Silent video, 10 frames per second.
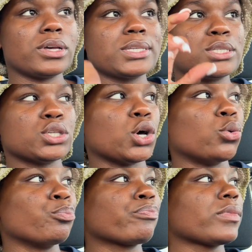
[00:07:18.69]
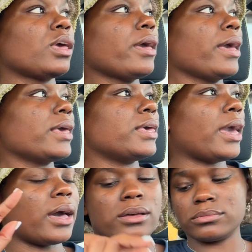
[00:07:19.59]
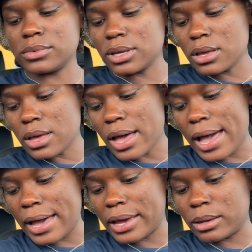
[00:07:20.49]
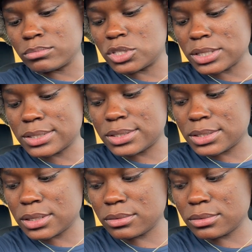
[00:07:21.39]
So yeah, I'm just